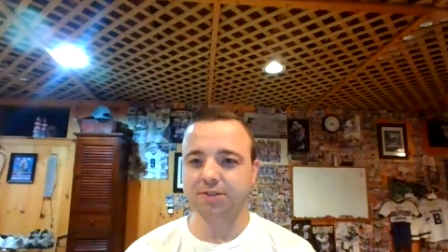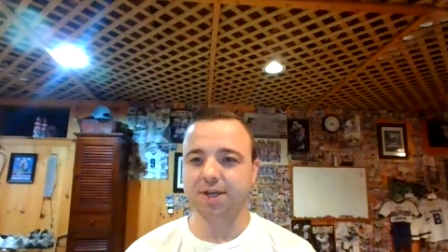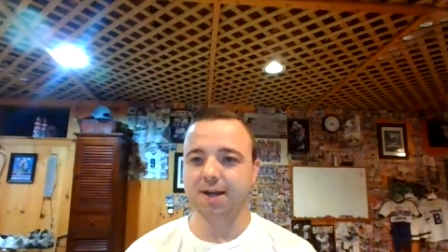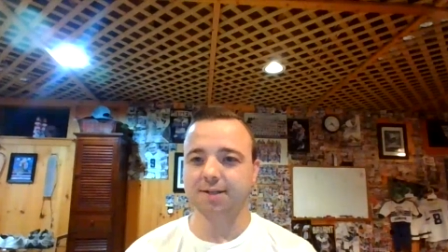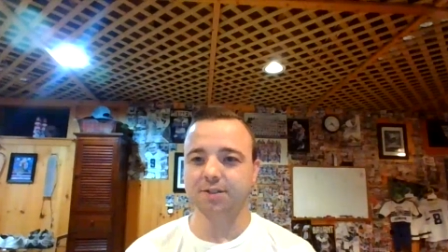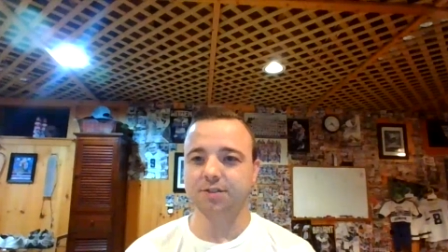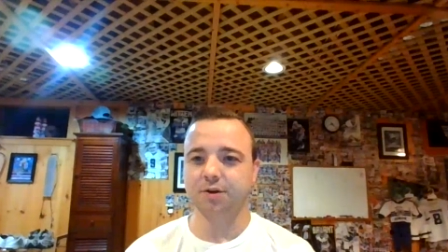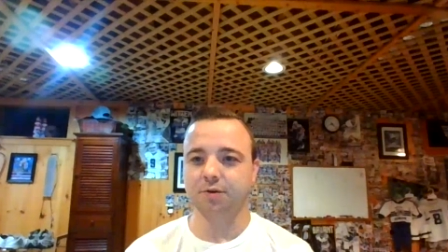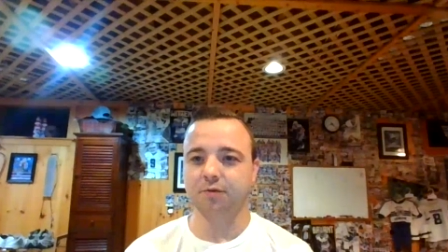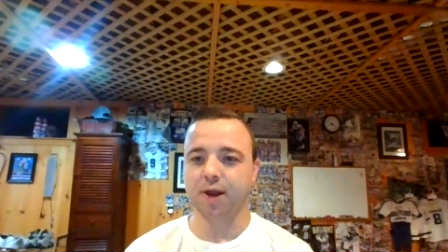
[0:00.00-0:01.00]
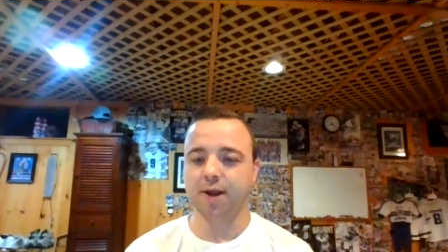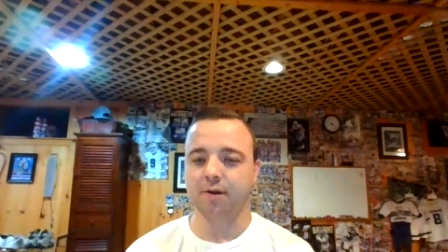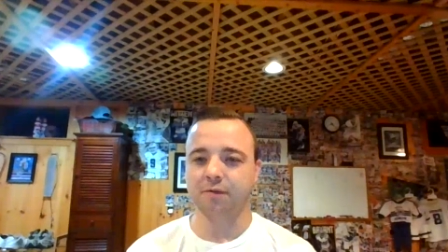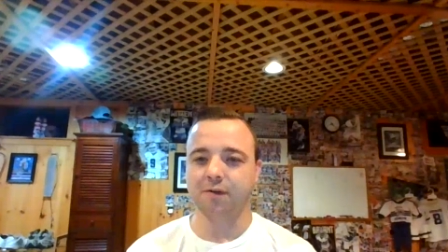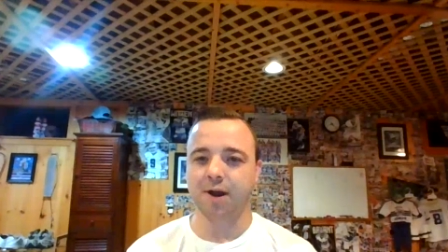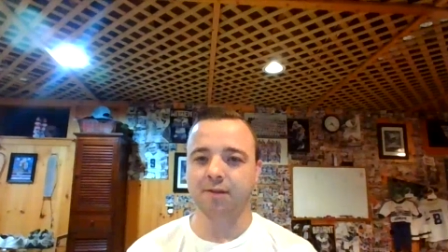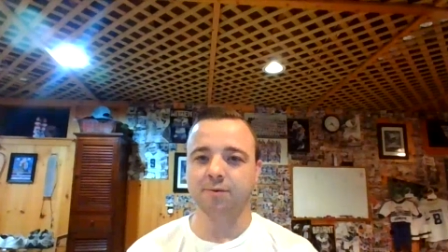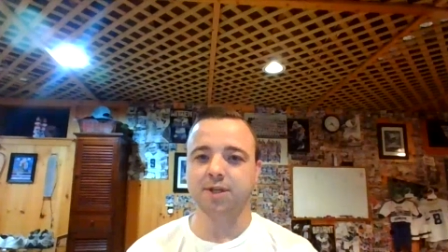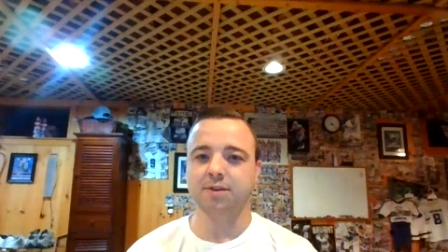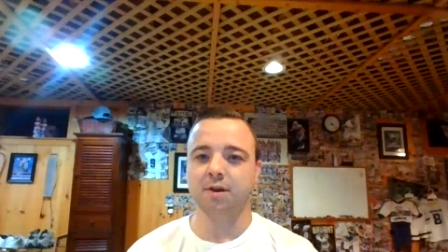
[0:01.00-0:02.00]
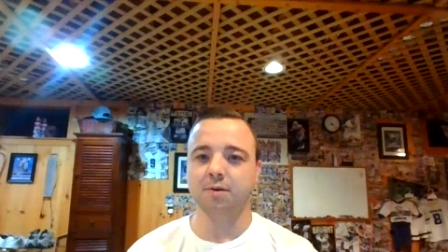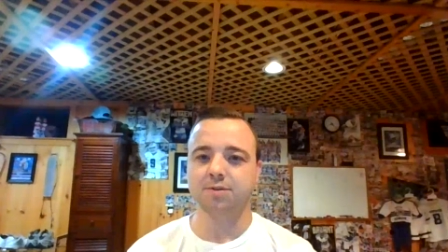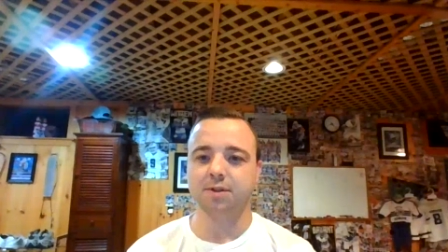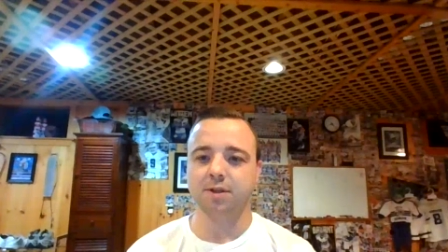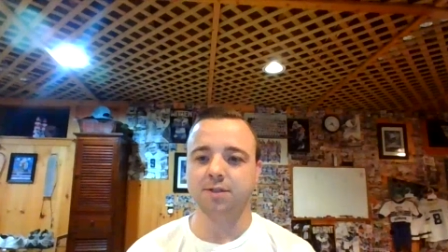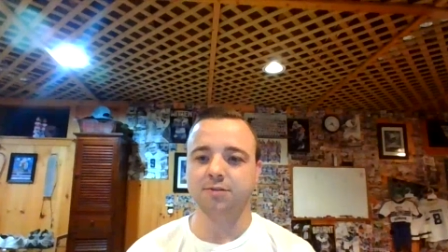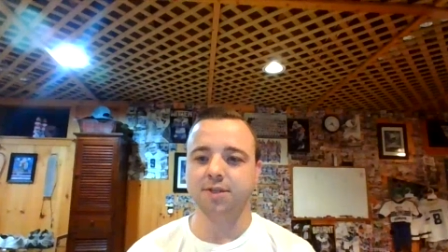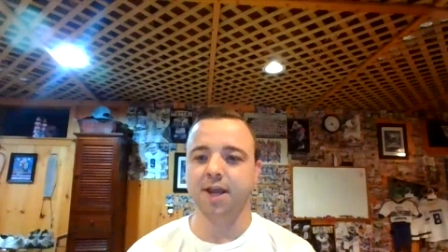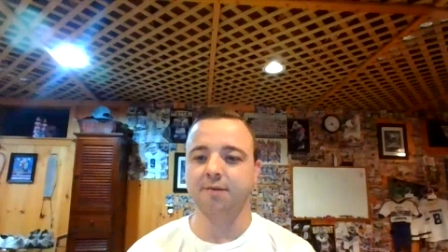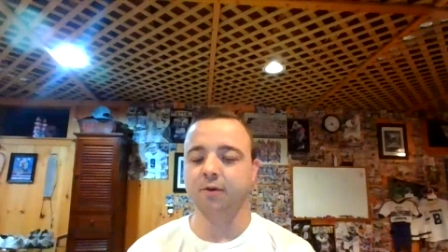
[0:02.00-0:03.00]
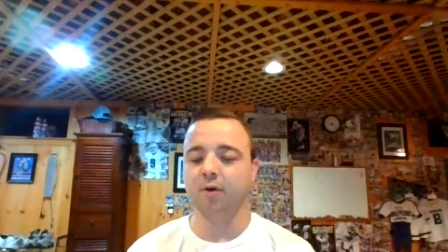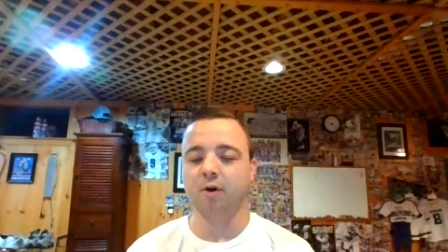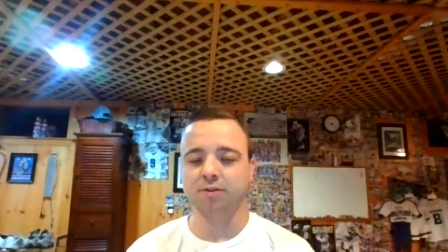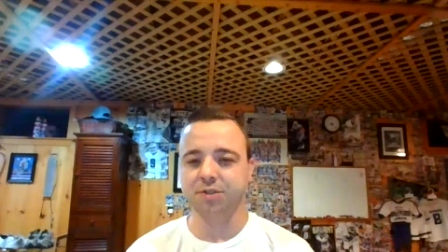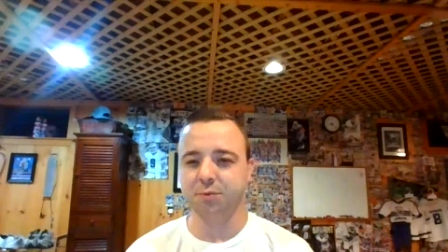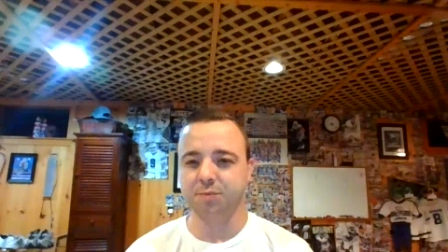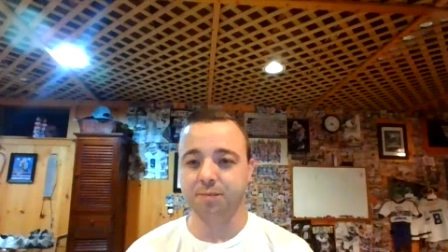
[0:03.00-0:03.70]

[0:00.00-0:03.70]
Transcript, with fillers: She kind of just turned right on her father, which I thought was a little interesting after all she